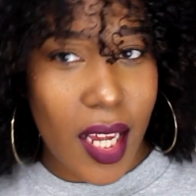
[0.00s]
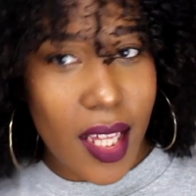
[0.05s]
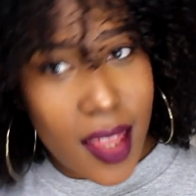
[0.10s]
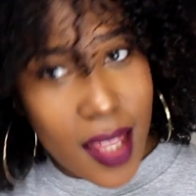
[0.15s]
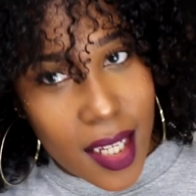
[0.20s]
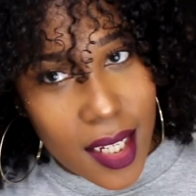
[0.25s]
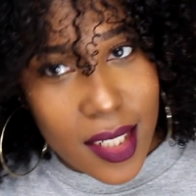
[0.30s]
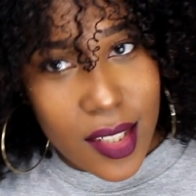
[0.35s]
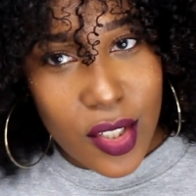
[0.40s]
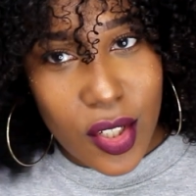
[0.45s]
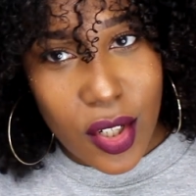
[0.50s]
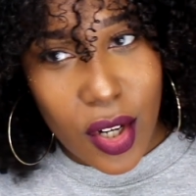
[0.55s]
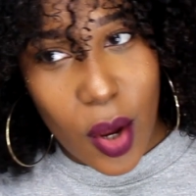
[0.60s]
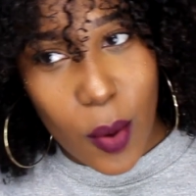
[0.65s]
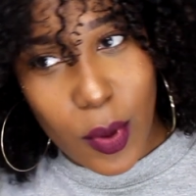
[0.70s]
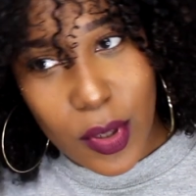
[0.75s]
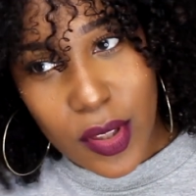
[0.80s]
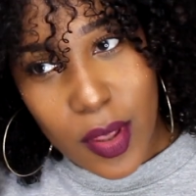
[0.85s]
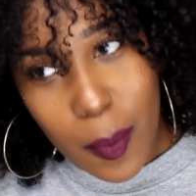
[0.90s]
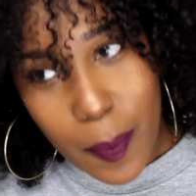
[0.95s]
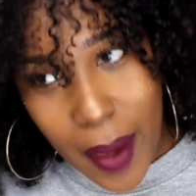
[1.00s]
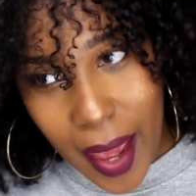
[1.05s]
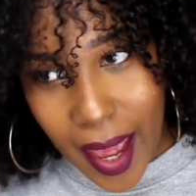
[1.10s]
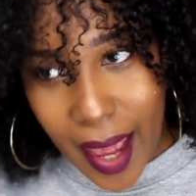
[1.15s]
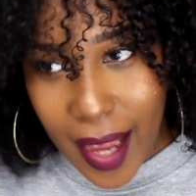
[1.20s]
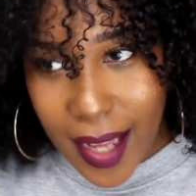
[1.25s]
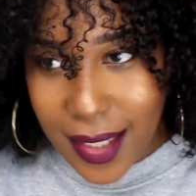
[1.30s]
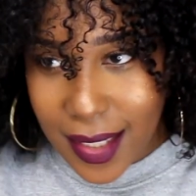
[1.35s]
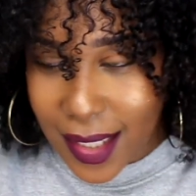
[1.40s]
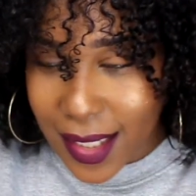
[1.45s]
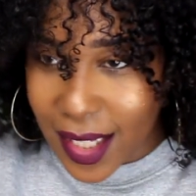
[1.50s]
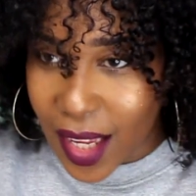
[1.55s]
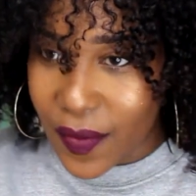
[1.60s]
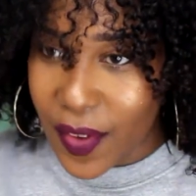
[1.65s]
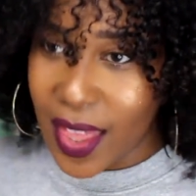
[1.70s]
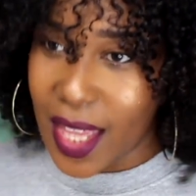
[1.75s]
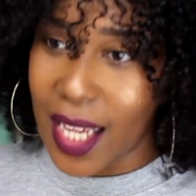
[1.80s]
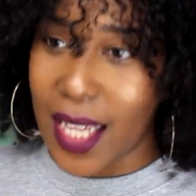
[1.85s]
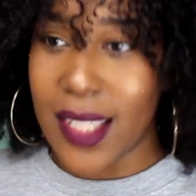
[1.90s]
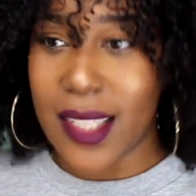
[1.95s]
Like this, you know, with the bangs and
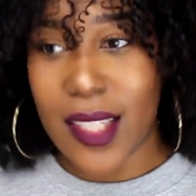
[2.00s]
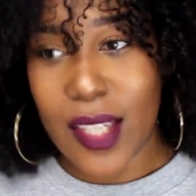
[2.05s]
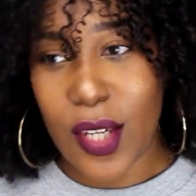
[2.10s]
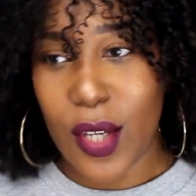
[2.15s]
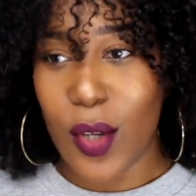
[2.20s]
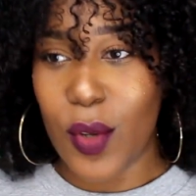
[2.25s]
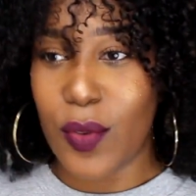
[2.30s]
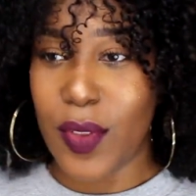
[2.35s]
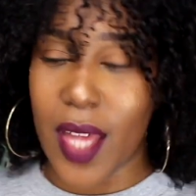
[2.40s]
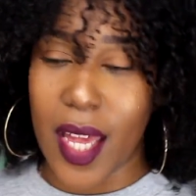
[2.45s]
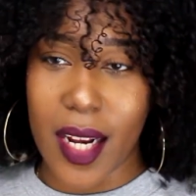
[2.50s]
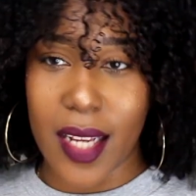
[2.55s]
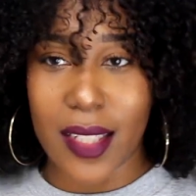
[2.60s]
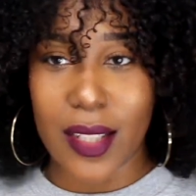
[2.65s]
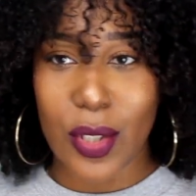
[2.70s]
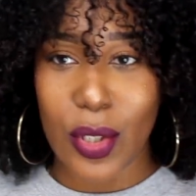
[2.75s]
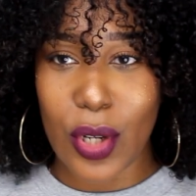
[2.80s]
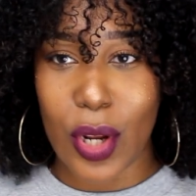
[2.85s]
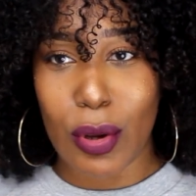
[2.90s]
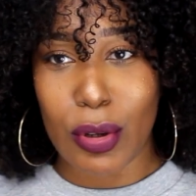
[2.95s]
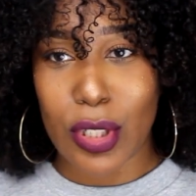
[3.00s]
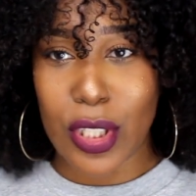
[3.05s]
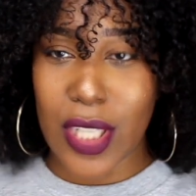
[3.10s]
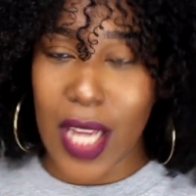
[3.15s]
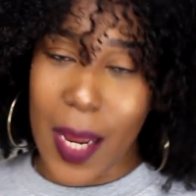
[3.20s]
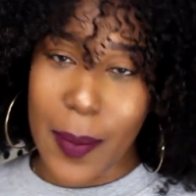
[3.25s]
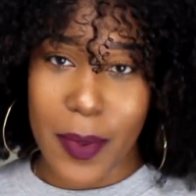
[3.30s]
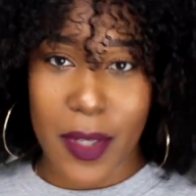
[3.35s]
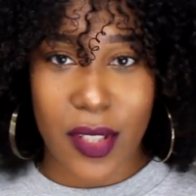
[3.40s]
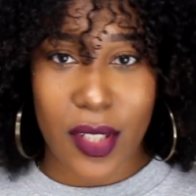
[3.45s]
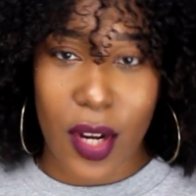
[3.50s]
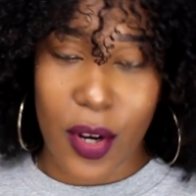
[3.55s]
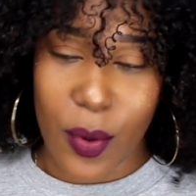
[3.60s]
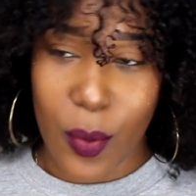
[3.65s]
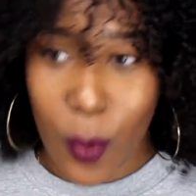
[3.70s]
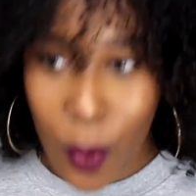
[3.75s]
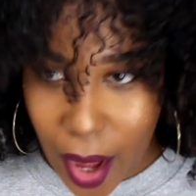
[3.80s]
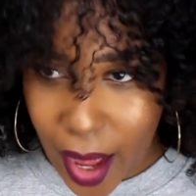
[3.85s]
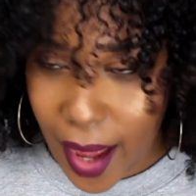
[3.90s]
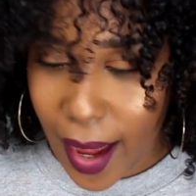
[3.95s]
stuff. I think it's cute that it's, you know, shaped a
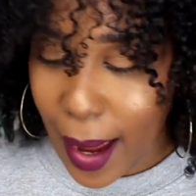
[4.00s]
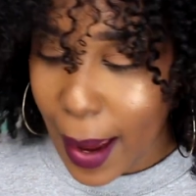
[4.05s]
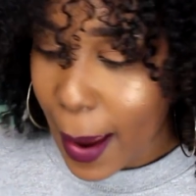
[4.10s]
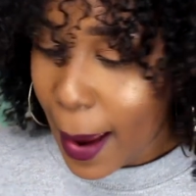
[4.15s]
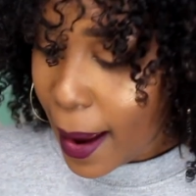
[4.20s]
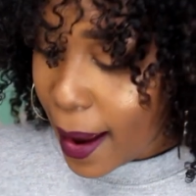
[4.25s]
certain way.